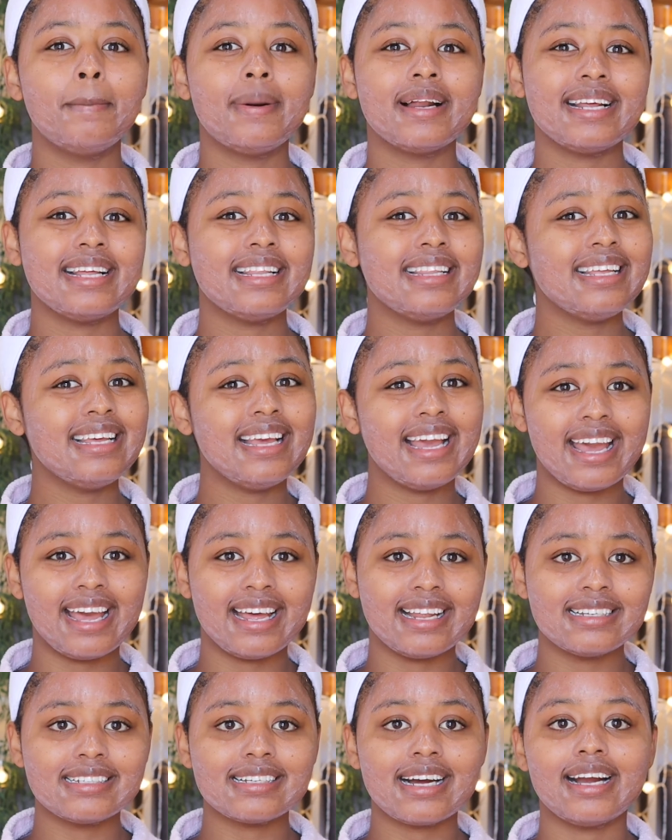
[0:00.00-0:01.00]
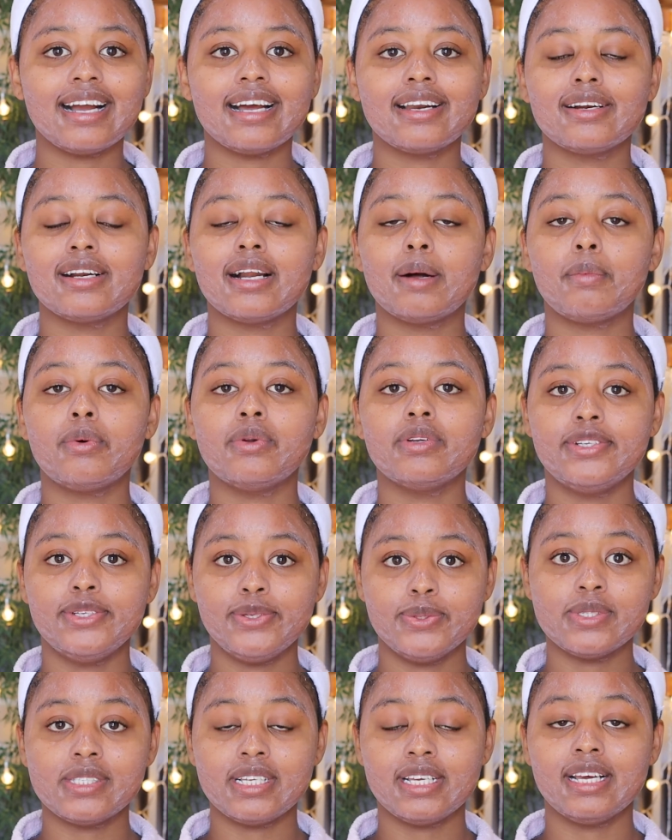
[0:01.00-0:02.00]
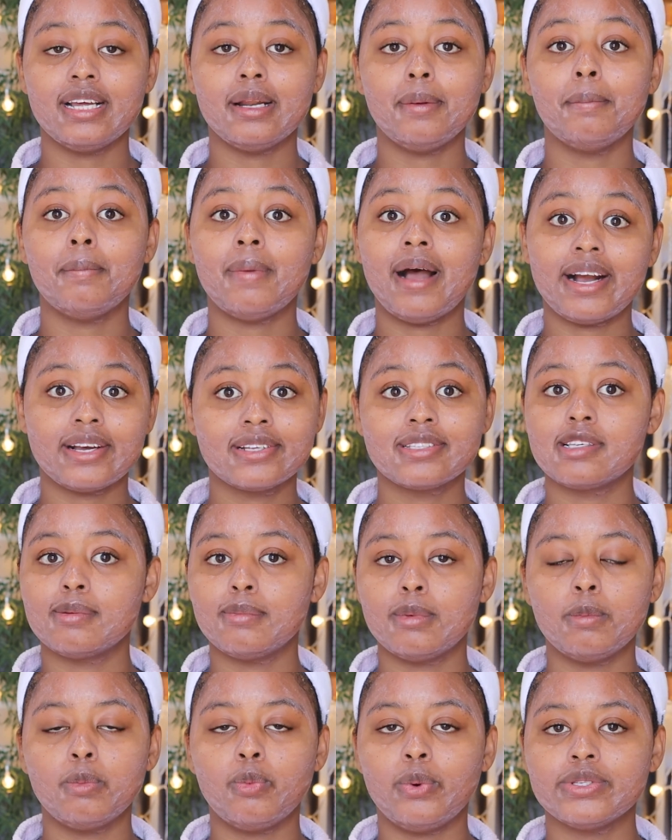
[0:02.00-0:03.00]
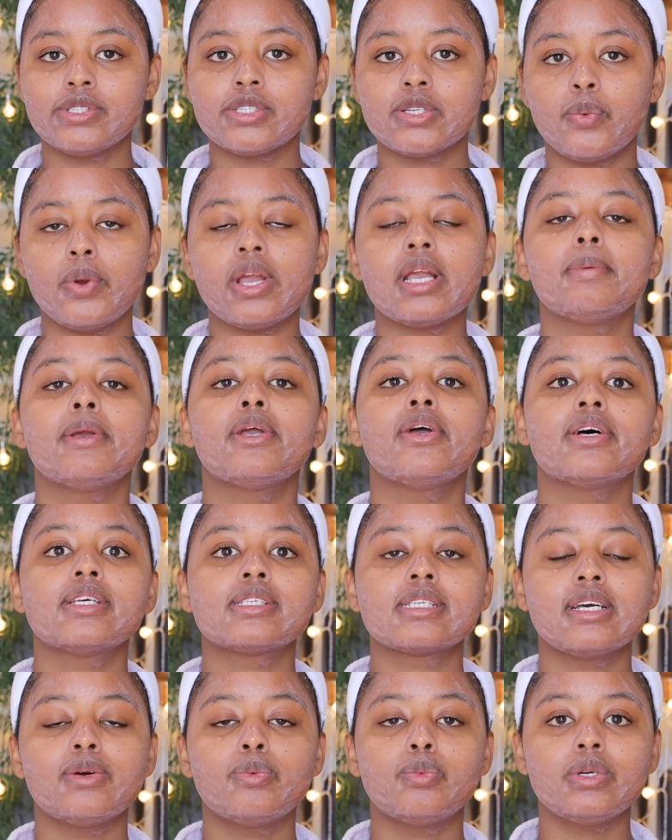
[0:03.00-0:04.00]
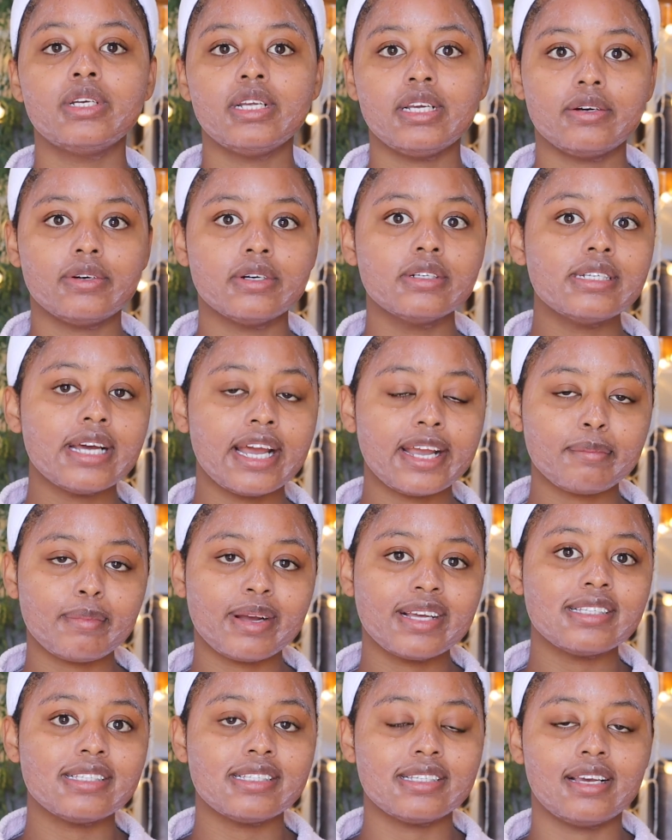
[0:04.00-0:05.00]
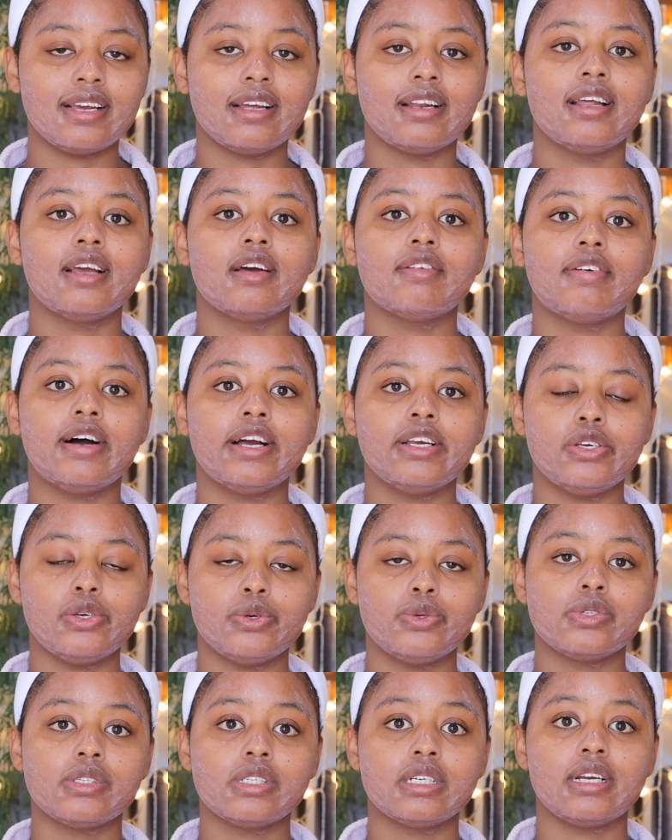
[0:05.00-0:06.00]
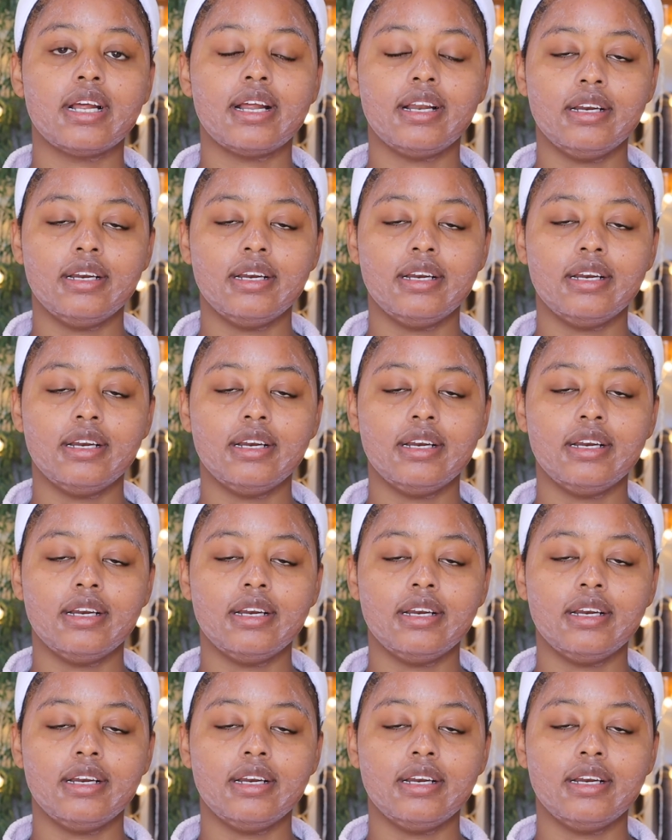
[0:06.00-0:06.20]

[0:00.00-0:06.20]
but in the end I ended up only using it maximum once a week because it would irritate my skin if I used it